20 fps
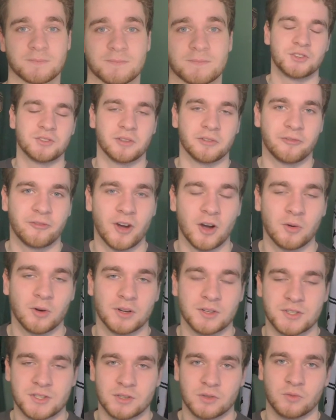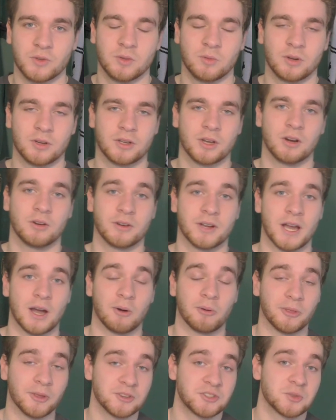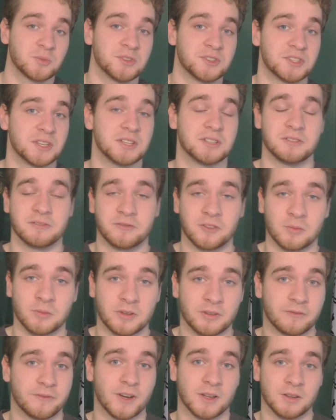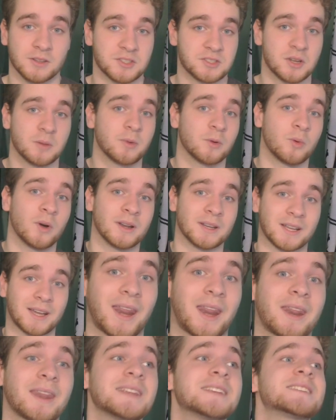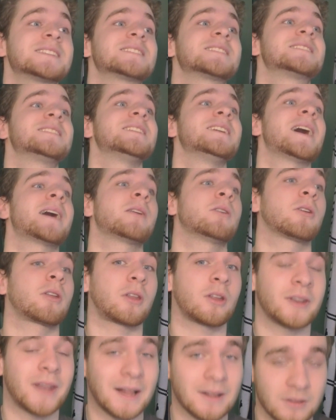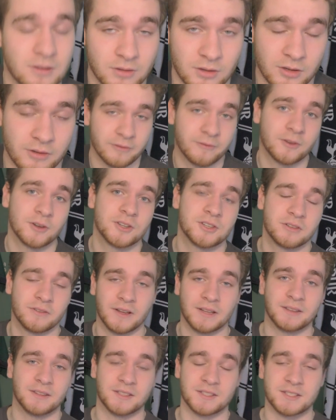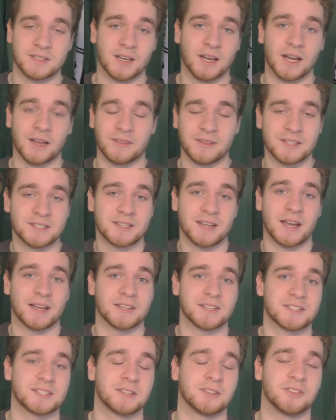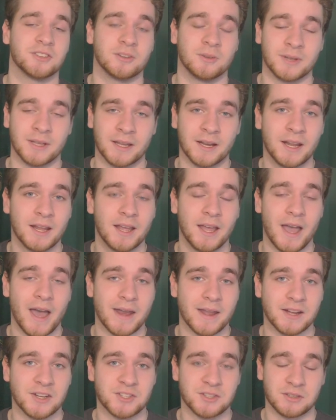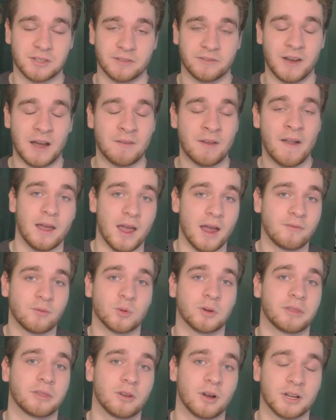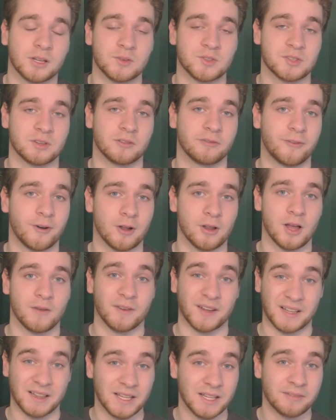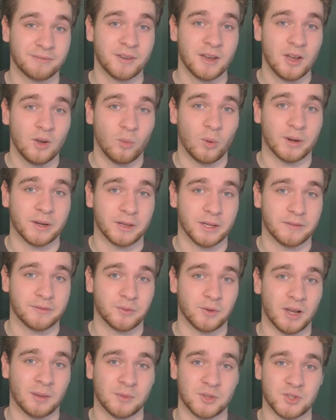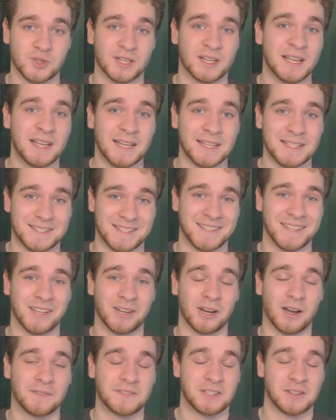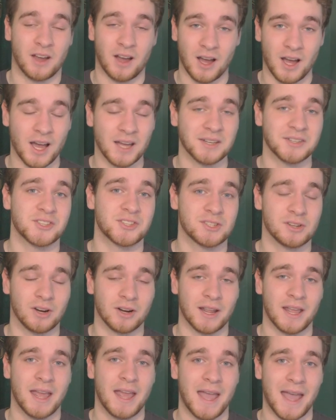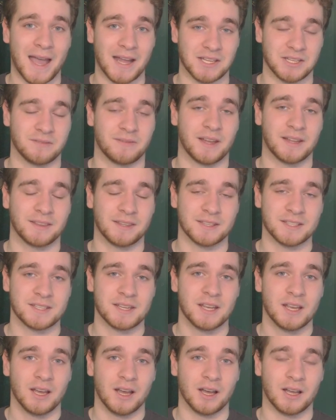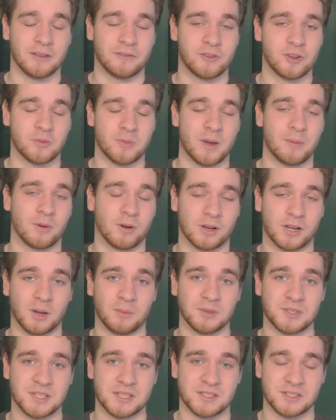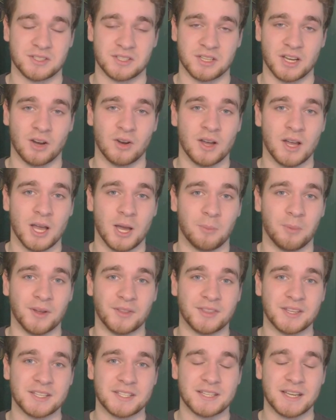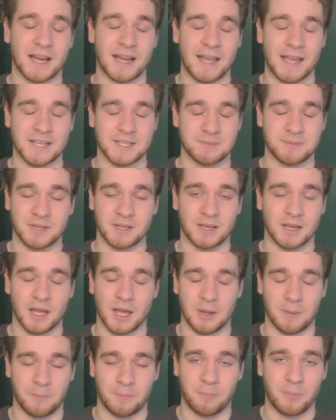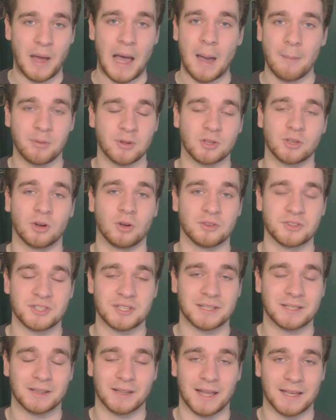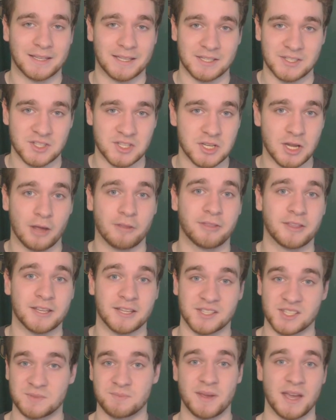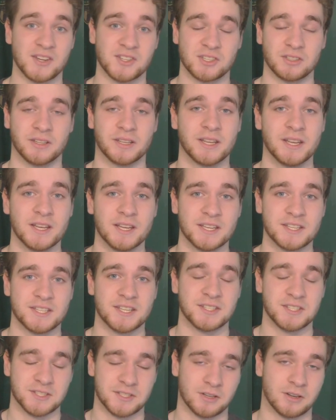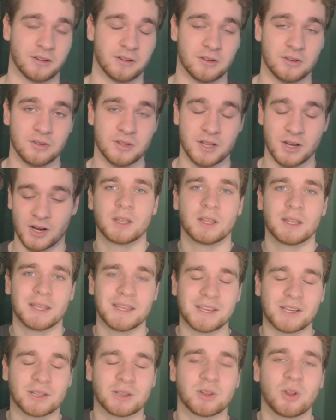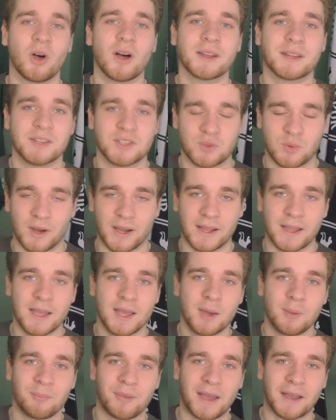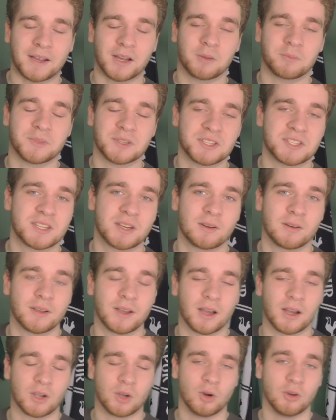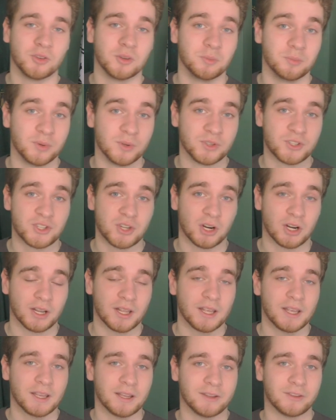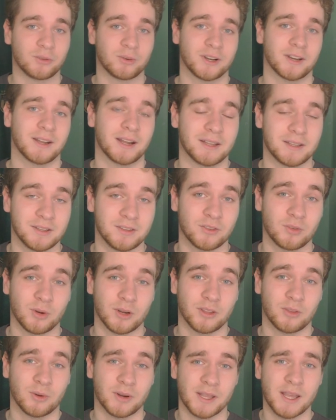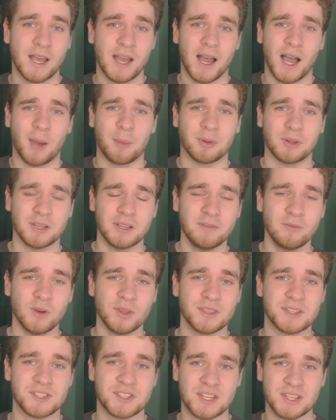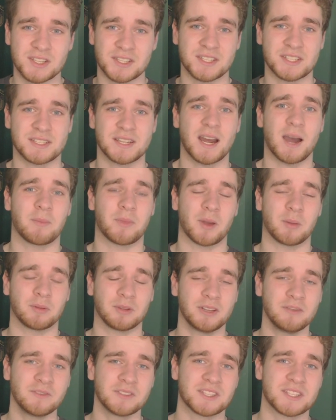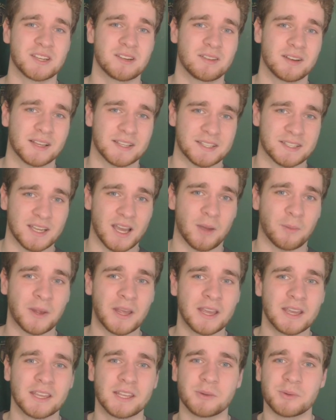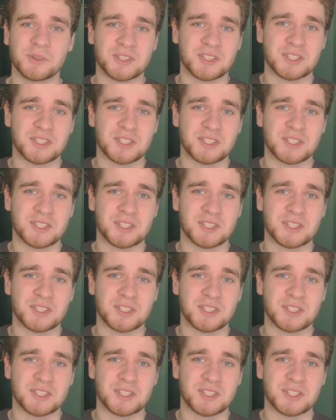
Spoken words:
To the forwards we will go now. This one was easy for me, fellas. Number 1, Cristiano Ronaldo for Juventus. This guy is still doing it at age 35. Everyone thought he was going to fall off a cliff when he left Real Madrid. Didn't get off to the hottest start at Juventus, if you remember a couple seasons ago. But this guy has been popping goals in like it's nothing, especially since the turn of the new year. He clawed his way back up the Serie A Golden Boot chart in 2019-2020. I believe when the season stopped, when Serie A stopped, he was